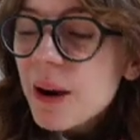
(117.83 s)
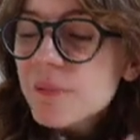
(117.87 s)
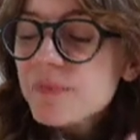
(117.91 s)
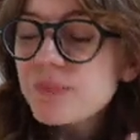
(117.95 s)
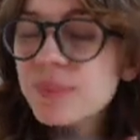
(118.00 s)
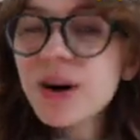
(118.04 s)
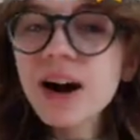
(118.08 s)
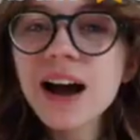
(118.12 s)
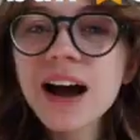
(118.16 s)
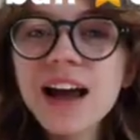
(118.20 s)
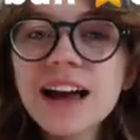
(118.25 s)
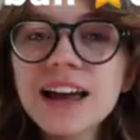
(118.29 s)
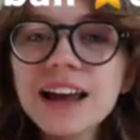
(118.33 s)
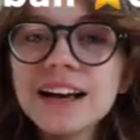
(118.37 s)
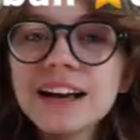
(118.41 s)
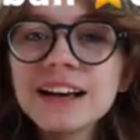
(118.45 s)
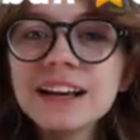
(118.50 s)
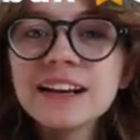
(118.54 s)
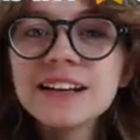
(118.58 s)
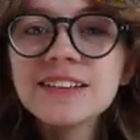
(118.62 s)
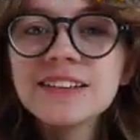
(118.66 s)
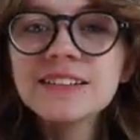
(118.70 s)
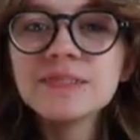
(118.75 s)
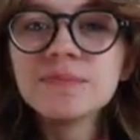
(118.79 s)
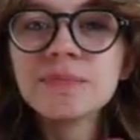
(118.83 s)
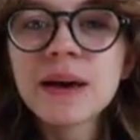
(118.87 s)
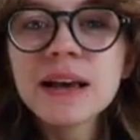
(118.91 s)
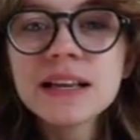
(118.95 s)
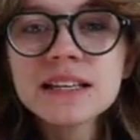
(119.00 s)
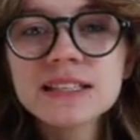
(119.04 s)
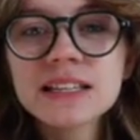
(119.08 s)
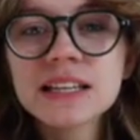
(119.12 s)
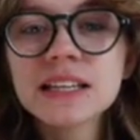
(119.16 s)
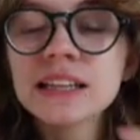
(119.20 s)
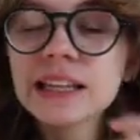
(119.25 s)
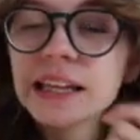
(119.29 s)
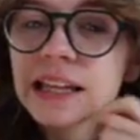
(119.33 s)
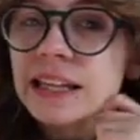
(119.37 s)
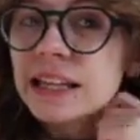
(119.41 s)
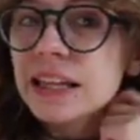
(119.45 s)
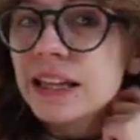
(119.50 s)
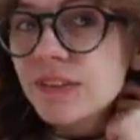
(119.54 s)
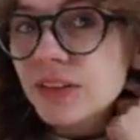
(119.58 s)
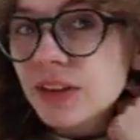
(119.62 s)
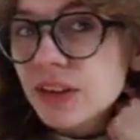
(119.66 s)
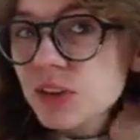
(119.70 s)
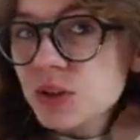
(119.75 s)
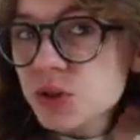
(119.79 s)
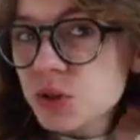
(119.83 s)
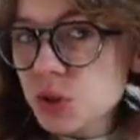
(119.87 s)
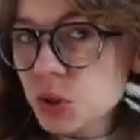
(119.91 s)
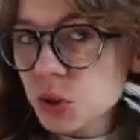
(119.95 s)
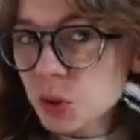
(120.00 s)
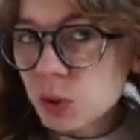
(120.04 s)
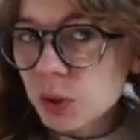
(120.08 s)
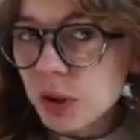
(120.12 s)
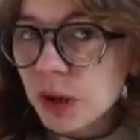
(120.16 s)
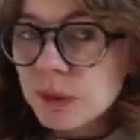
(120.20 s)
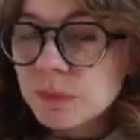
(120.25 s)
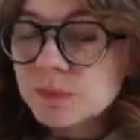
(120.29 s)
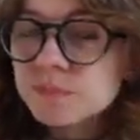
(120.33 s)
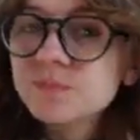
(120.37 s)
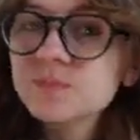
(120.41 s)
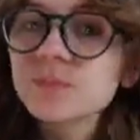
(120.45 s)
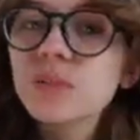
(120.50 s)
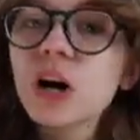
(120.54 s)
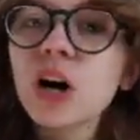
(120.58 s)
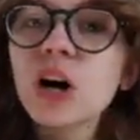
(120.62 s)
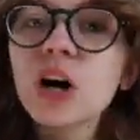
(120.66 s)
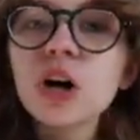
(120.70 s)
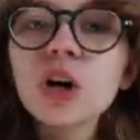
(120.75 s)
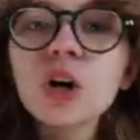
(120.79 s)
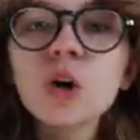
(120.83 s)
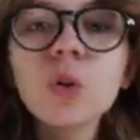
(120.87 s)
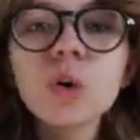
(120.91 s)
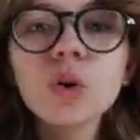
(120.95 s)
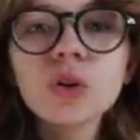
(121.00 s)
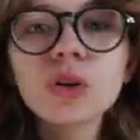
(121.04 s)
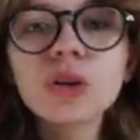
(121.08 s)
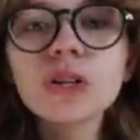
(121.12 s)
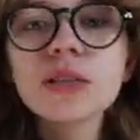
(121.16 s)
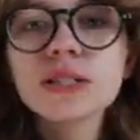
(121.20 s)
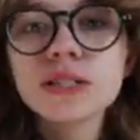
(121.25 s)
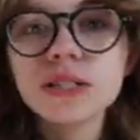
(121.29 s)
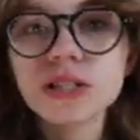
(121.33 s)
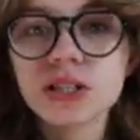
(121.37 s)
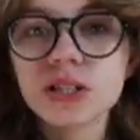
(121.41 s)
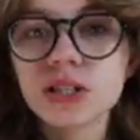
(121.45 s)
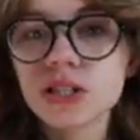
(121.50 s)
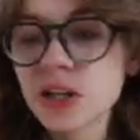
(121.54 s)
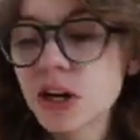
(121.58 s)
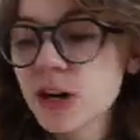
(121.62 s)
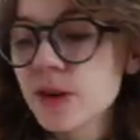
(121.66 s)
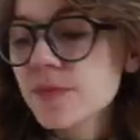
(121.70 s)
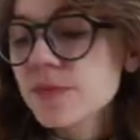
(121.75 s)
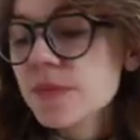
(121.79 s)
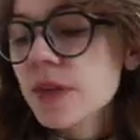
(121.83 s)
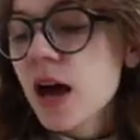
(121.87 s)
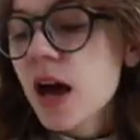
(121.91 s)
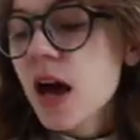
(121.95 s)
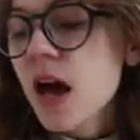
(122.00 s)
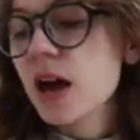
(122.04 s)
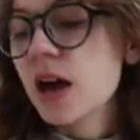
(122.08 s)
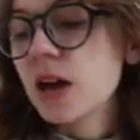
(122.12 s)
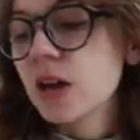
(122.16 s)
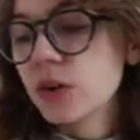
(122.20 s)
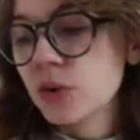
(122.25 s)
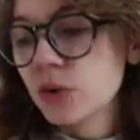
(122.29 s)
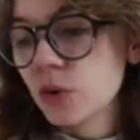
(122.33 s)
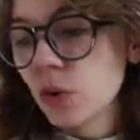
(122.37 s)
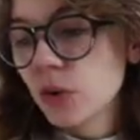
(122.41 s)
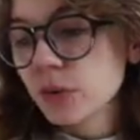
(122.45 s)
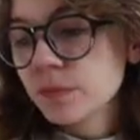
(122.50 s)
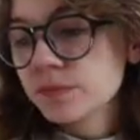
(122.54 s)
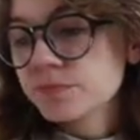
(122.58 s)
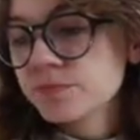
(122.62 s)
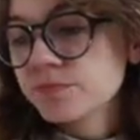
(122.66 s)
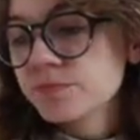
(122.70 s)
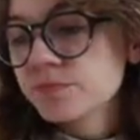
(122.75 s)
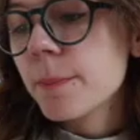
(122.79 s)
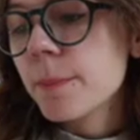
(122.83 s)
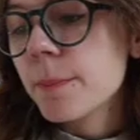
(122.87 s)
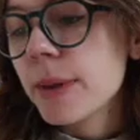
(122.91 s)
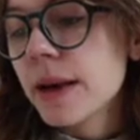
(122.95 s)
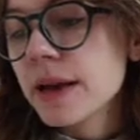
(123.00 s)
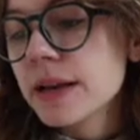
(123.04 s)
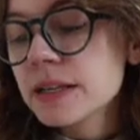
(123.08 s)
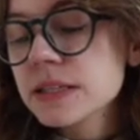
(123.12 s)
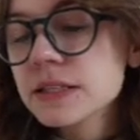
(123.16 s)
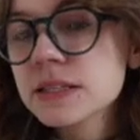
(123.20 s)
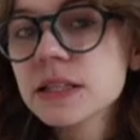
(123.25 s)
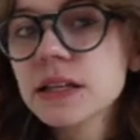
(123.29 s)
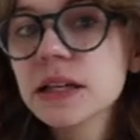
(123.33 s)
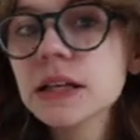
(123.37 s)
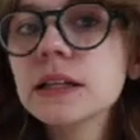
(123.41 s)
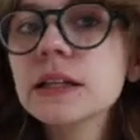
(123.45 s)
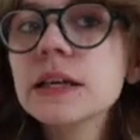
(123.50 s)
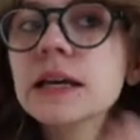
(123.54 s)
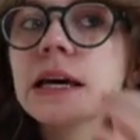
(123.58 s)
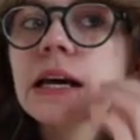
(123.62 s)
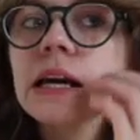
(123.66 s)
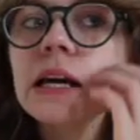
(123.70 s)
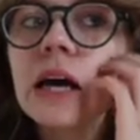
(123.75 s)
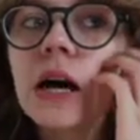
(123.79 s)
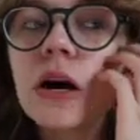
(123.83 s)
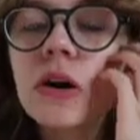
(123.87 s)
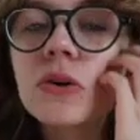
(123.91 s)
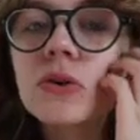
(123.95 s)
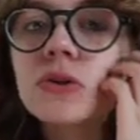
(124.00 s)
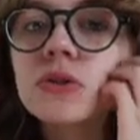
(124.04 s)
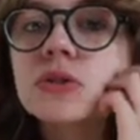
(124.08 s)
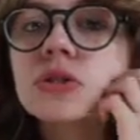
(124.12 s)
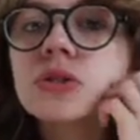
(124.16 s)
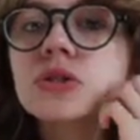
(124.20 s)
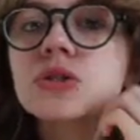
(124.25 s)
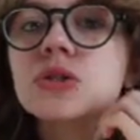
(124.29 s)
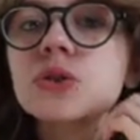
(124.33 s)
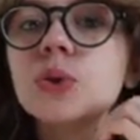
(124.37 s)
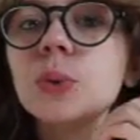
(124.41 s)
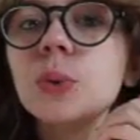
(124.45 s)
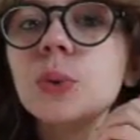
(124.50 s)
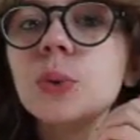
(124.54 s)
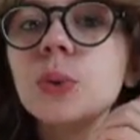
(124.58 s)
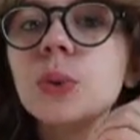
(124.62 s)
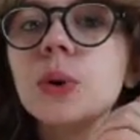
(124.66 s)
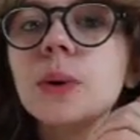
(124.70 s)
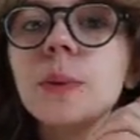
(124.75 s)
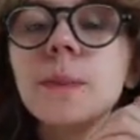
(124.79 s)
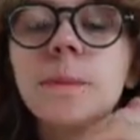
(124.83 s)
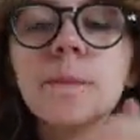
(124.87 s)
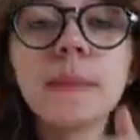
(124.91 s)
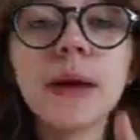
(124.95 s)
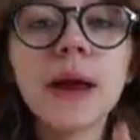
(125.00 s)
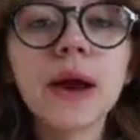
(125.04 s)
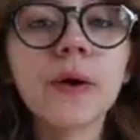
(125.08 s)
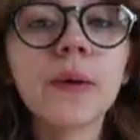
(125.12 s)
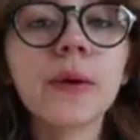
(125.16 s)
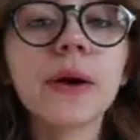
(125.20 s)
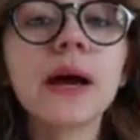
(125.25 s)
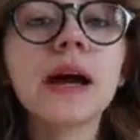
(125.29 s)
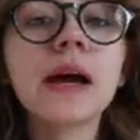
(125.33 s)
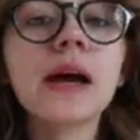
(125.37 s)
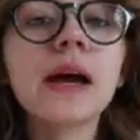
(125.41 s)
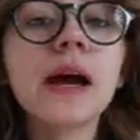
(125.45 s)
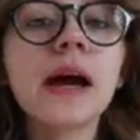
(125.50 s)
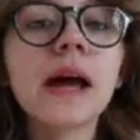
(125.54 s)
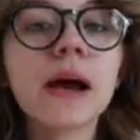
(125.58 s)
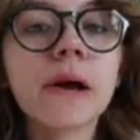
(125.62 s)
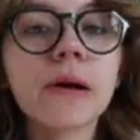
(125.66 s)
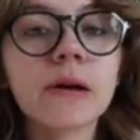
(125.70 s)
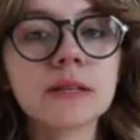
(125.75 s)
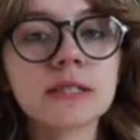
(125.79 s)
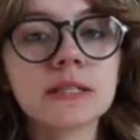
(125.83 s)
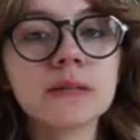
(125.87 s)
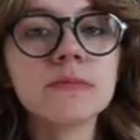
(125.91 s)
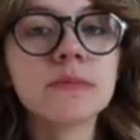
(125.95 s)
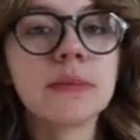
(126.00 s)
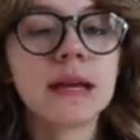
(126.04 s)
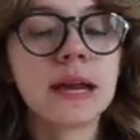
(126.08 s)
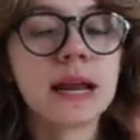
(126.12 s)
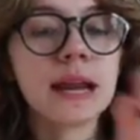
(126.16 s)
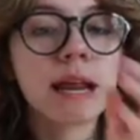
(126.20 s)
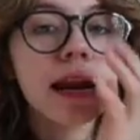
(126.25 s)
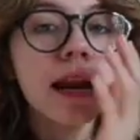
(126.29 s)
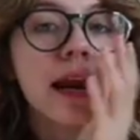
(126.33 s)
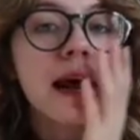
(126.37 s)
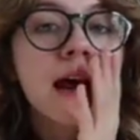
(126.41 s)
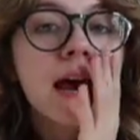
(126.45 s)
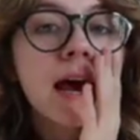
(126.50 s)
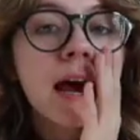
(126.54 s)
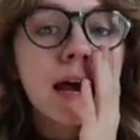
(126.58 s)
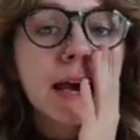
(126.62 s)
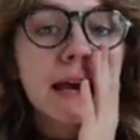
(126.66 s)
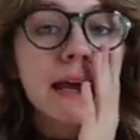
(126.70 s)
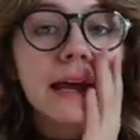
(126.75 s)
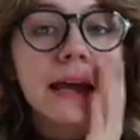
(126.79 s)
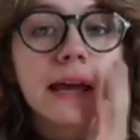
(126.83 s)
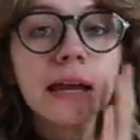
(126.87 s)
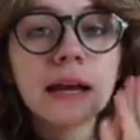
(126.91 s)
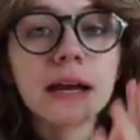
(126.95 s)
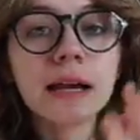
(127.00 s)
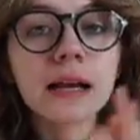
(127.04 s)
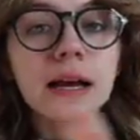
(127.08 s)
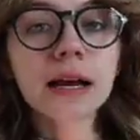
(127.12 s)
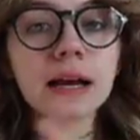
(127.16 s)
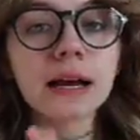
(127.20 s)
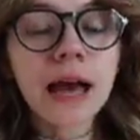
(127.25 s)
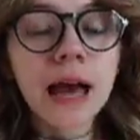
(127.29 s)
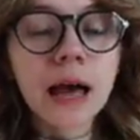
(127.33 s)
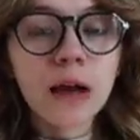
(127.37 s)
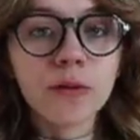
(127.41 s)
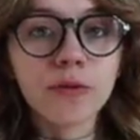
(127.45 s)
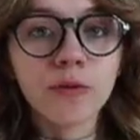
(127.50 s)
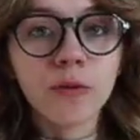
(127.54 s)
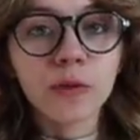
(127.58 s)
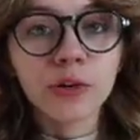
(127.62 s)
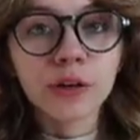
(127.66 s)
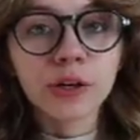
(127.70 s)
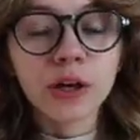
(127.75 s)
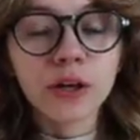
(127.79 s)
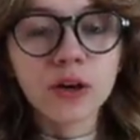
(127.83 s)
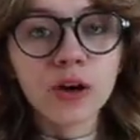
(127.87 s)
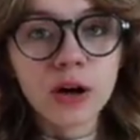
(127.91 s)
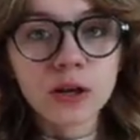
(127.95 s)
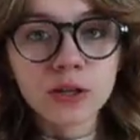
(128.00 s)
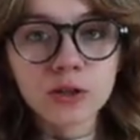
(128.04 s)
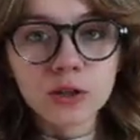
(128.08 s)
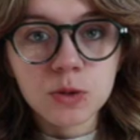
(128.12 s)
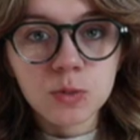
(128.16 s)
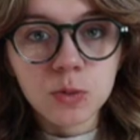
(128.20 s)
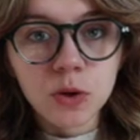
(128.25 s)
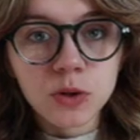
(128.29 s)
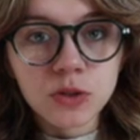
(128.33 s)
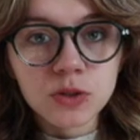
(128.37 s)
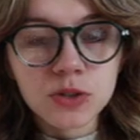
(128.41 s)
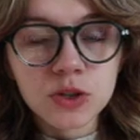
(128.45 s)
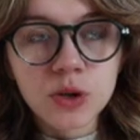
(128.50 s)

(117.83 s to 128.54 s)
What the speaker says: But basically Olivia Stewart, her older sister, Eleanor, basically goes to marry Harrison Bennett in California across the world.